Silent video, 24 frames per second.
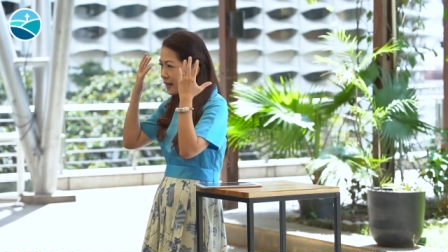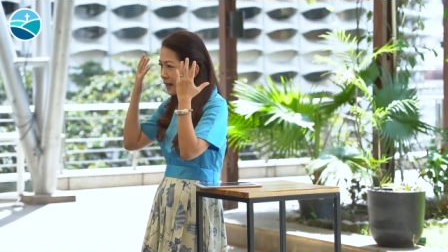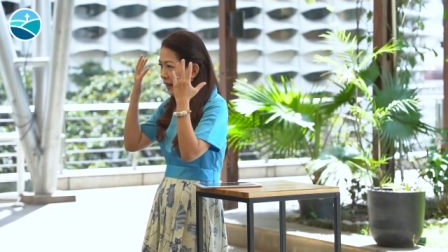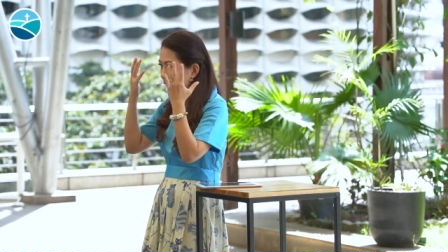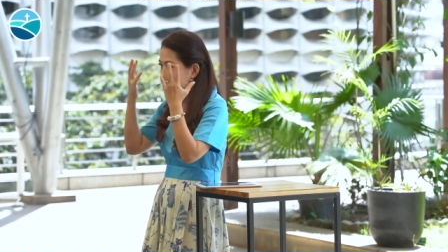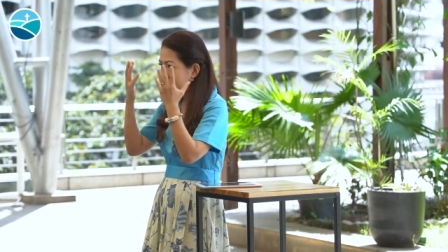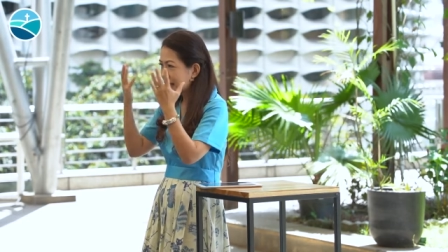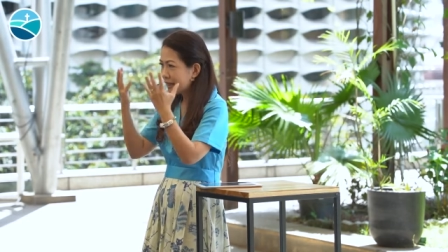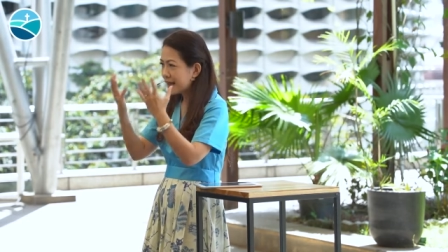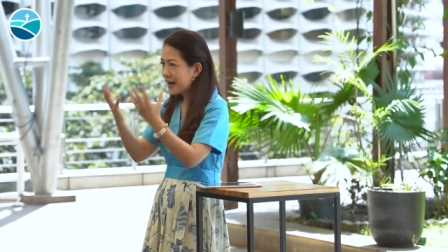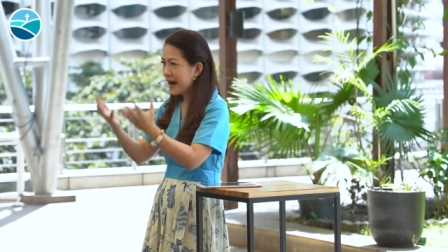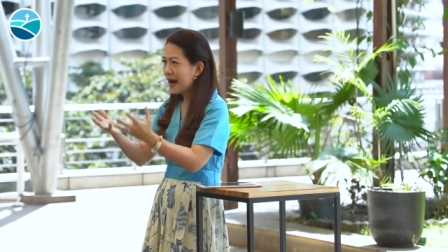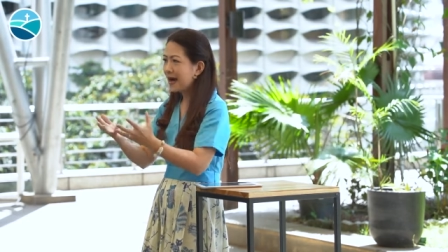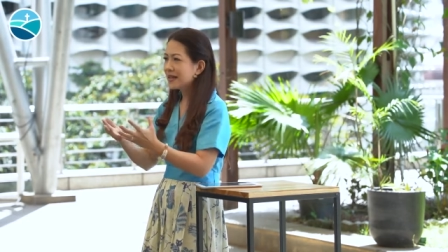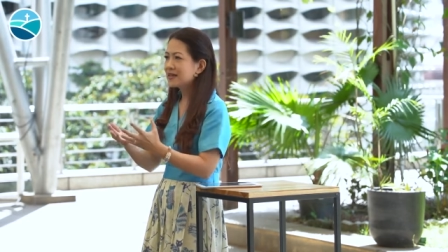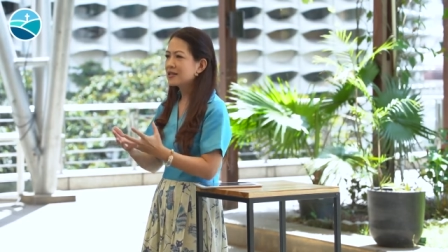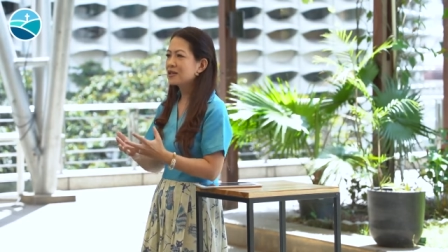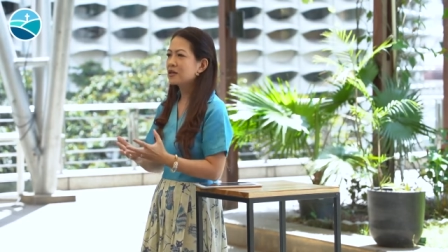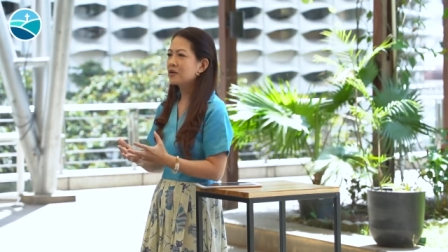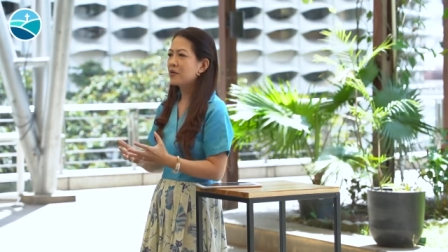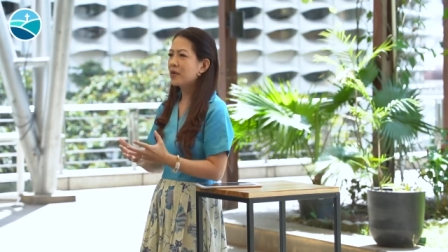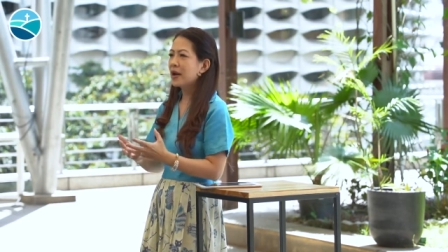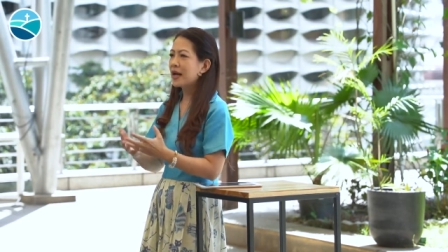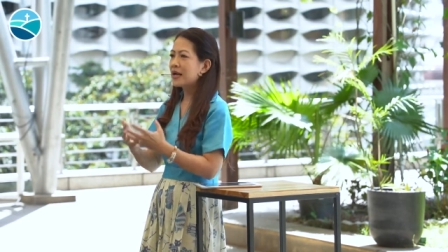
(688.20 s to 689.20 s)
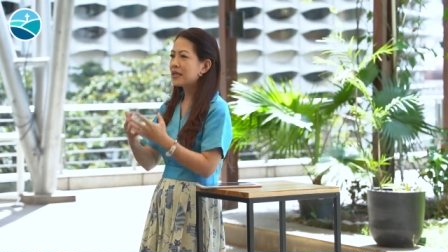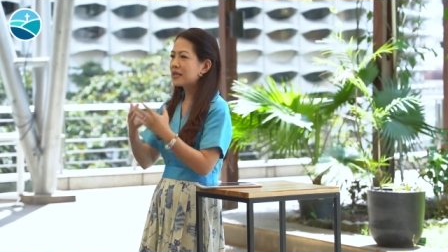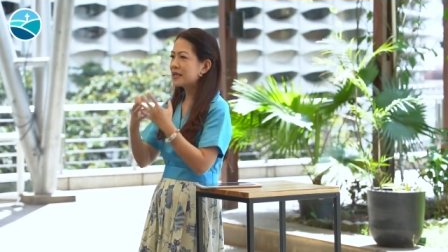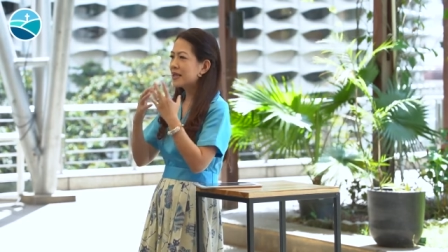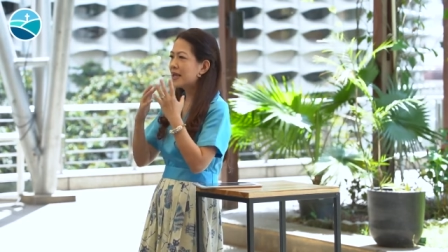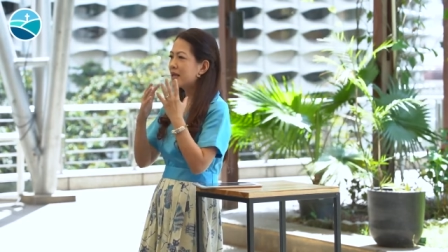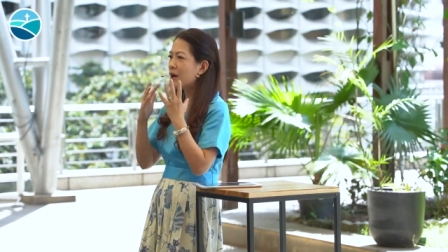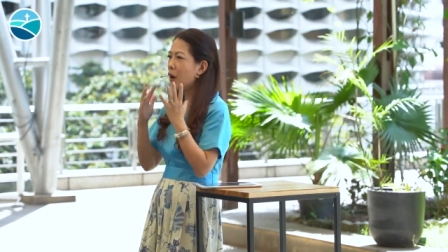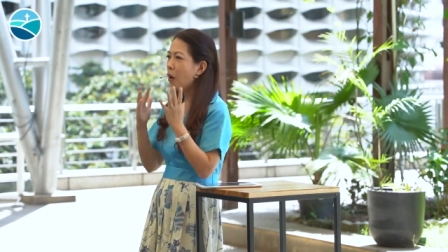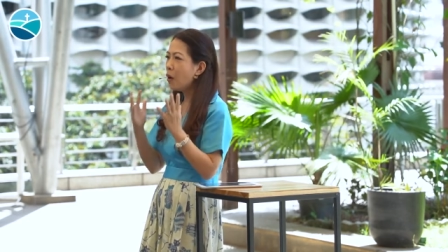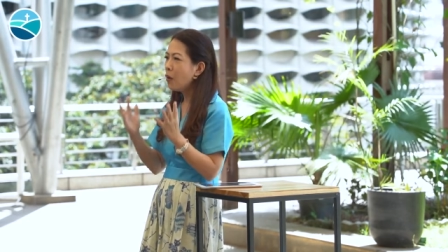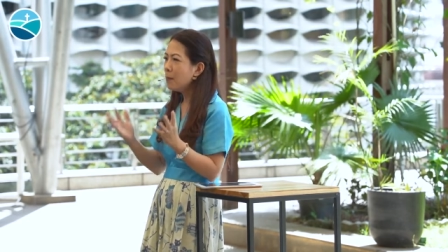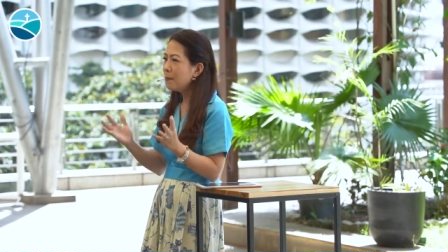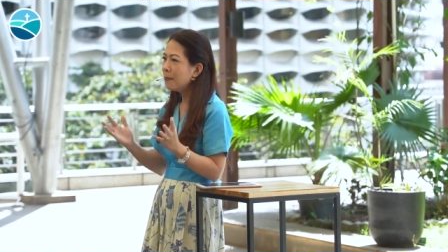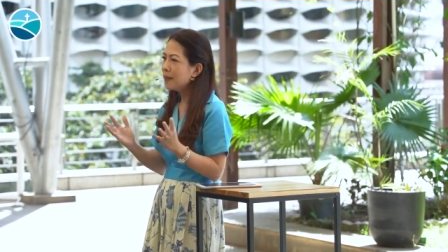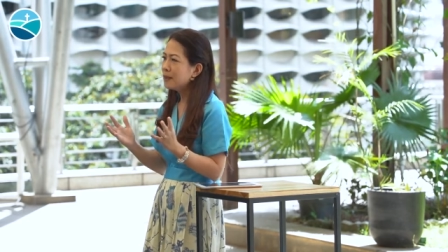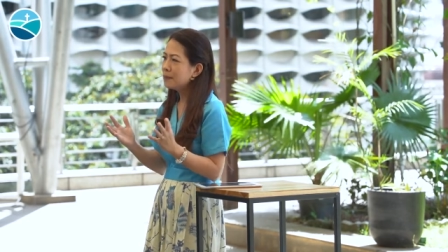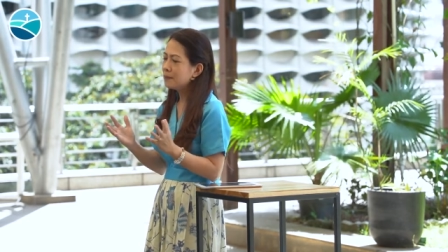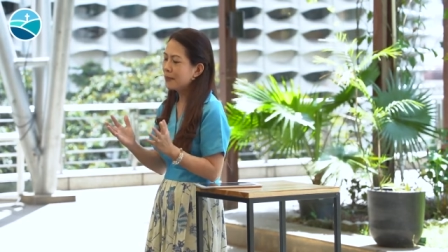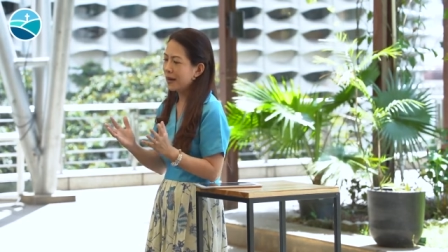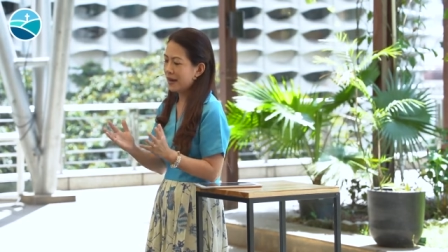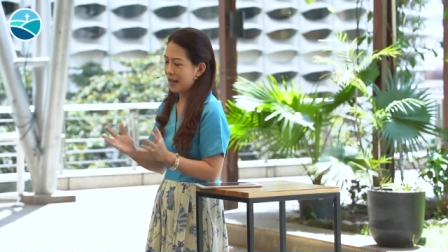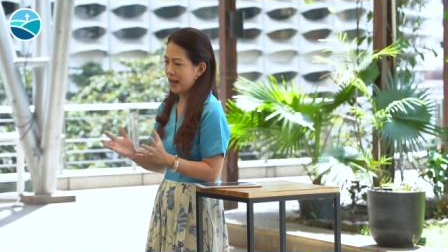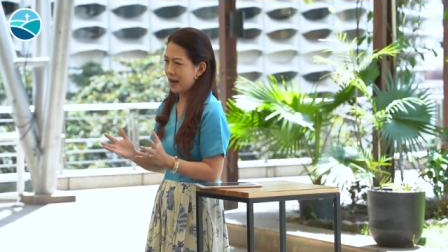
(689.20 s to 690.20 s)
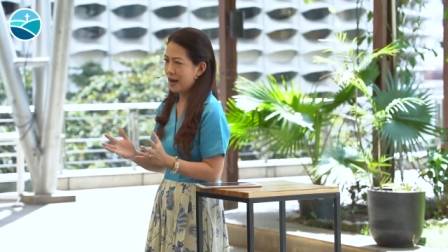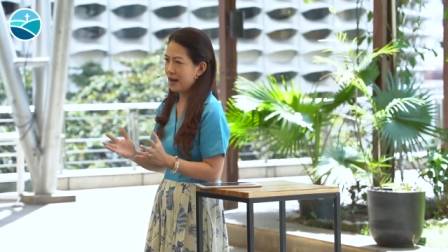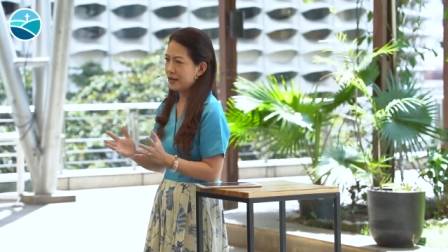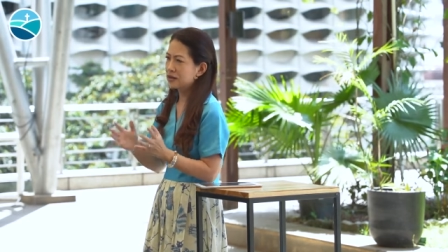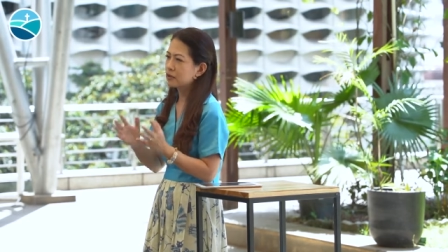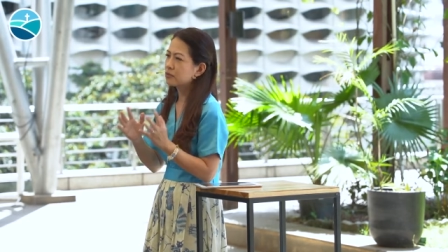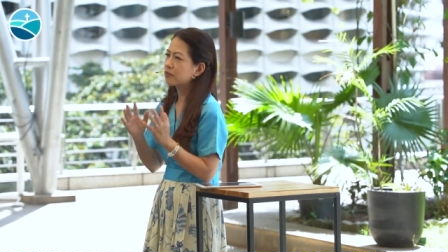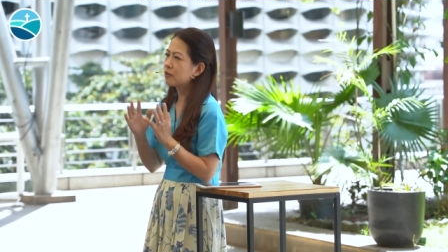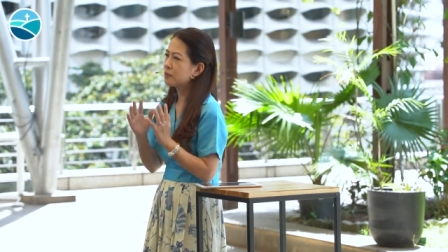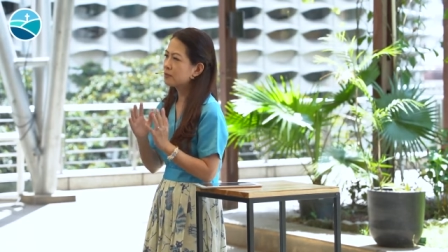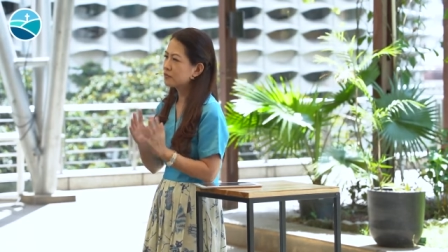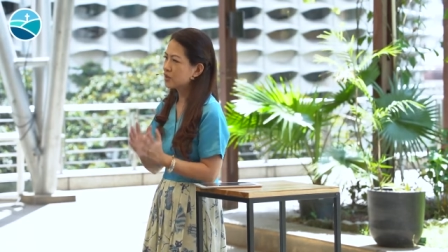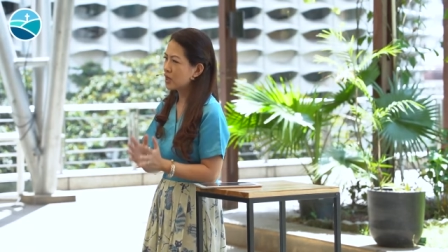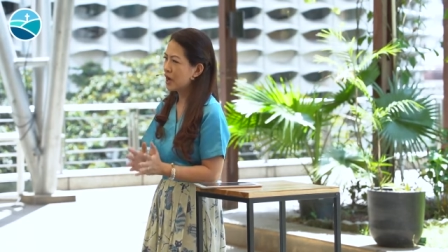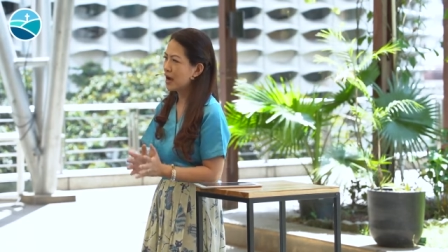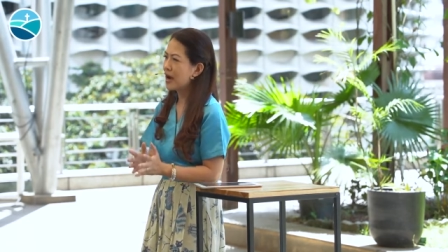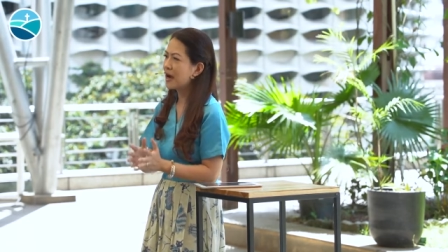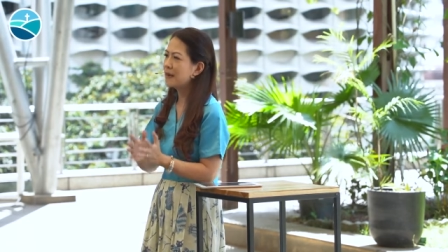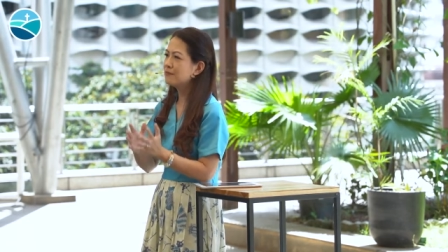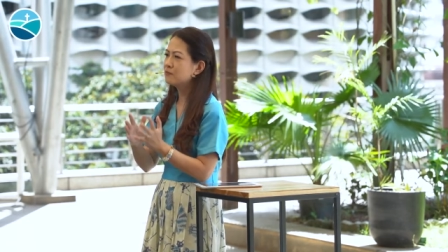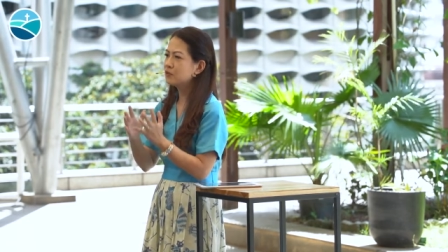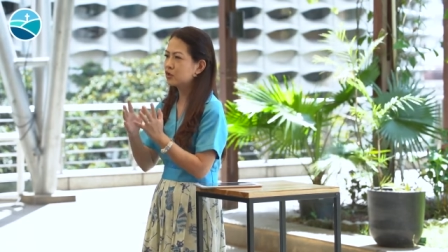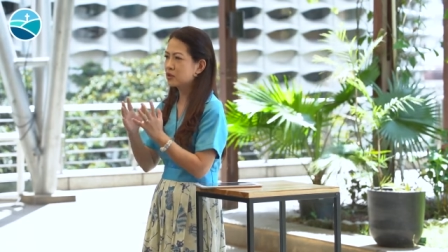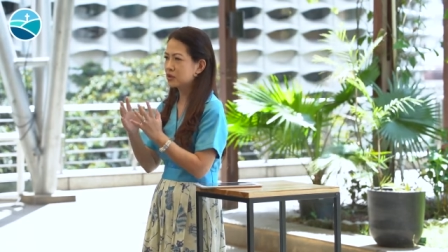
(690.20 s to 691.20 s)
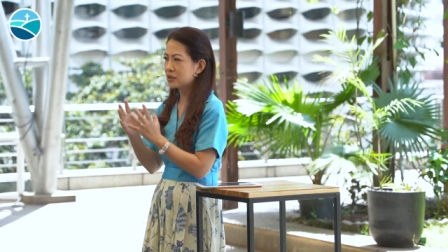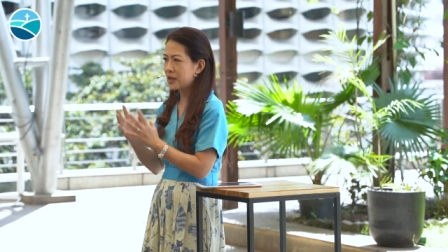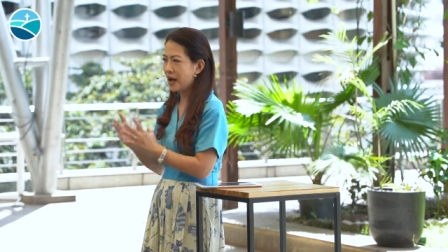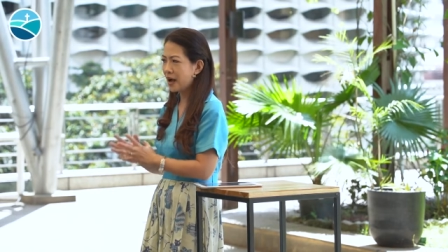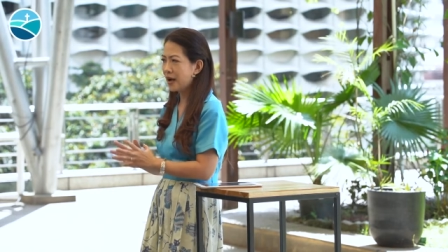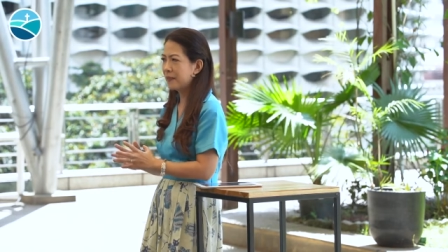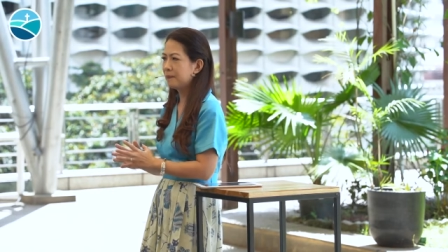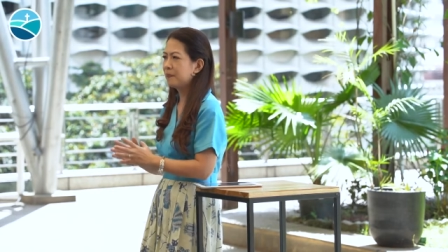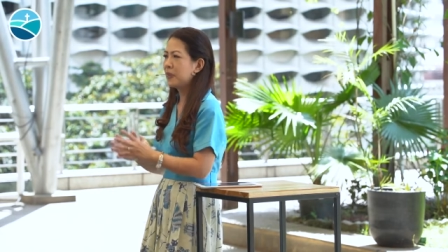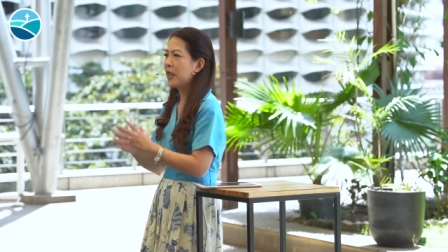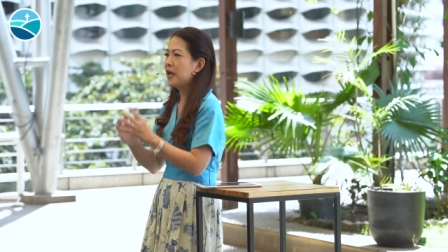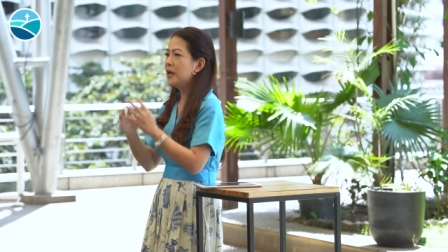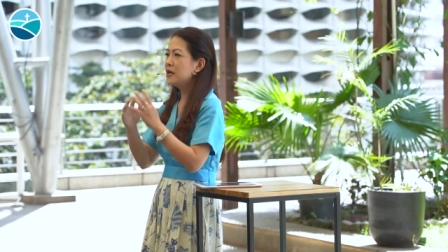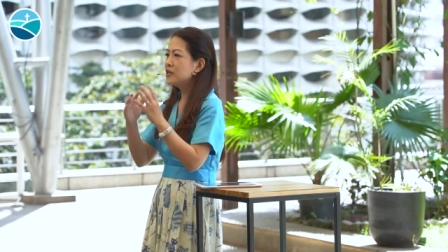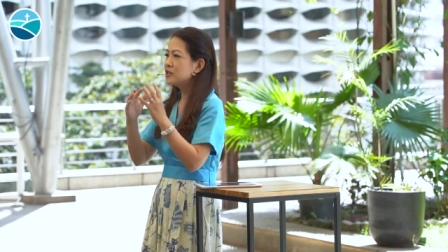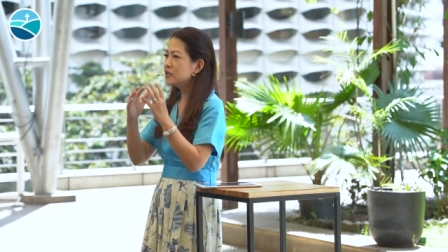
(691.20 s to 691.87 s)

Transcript: in god's grace he opened my eyes from time to time